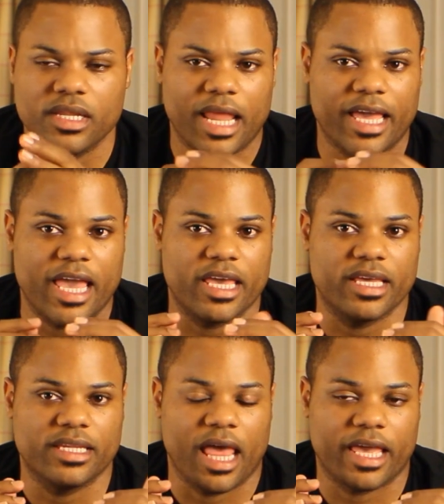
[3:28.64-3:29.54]
like
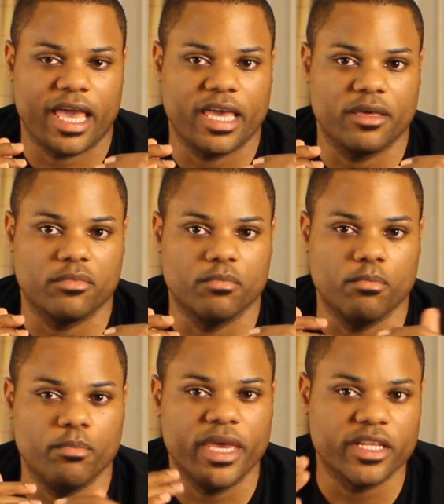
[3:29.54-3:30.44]
a
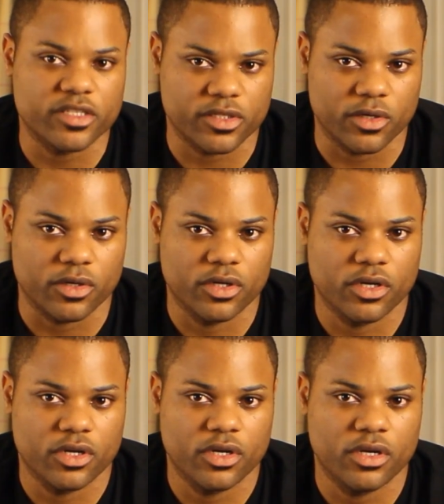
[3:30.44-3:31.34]
minister,
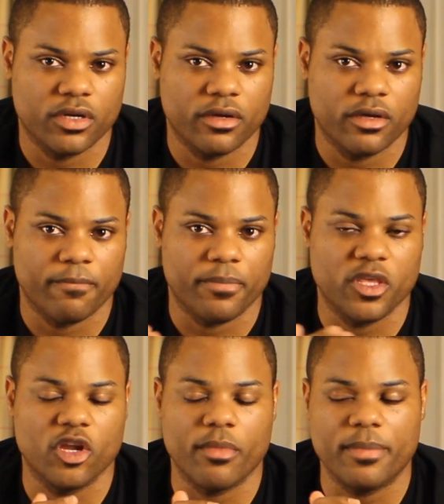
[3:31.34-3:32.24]

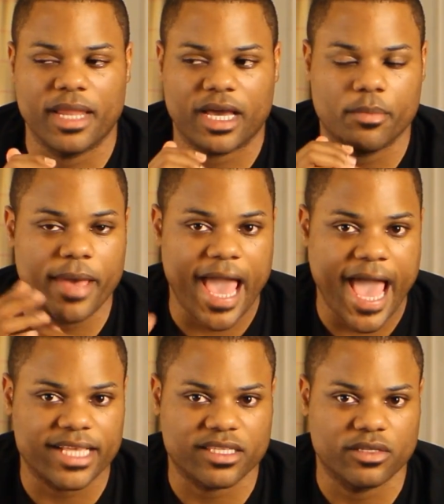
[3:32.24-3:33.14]
maybe like a
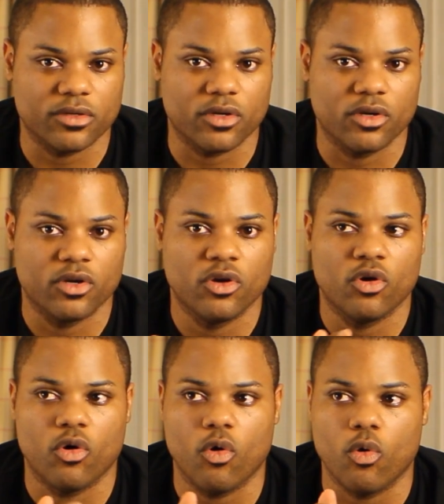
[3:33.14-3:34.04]
pastor
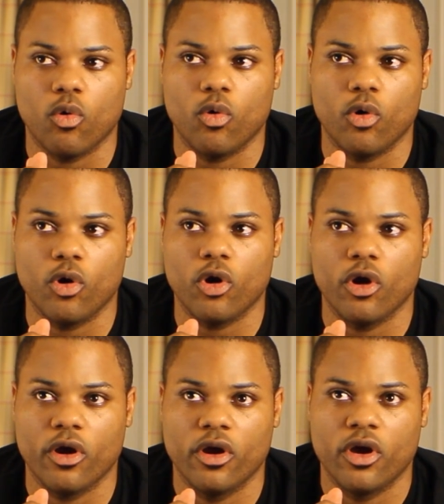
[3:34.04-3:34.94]

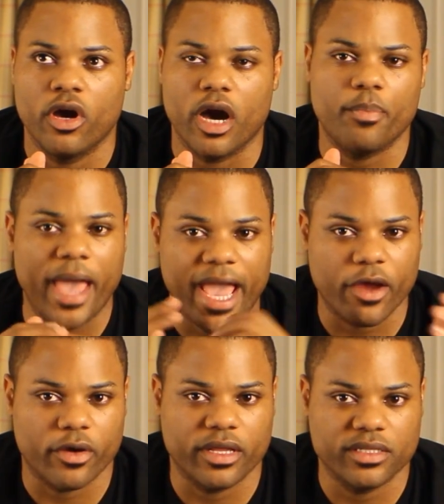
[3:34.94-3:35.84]
or a
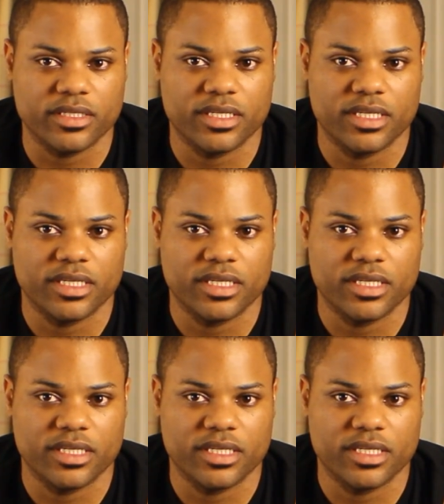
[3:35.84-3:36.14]
parent.